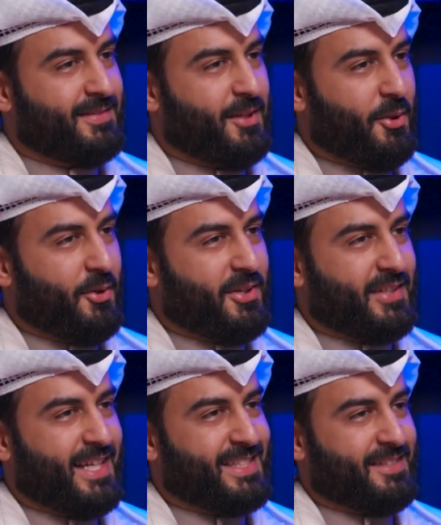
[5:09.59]
Although, you know,
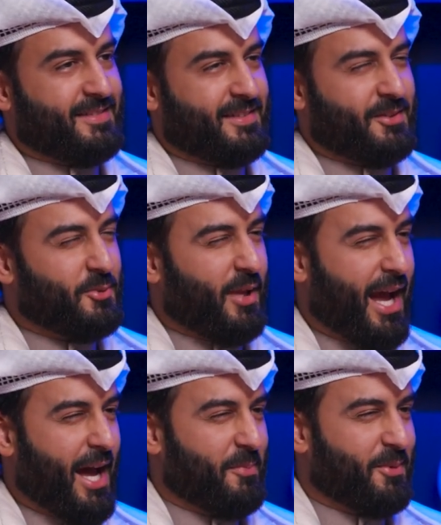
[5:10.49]
dads are usually
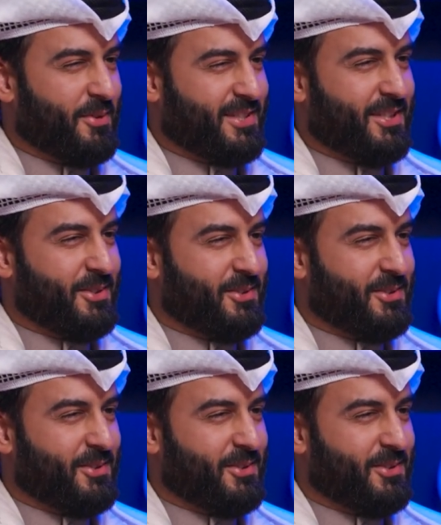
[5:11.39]
happy when they see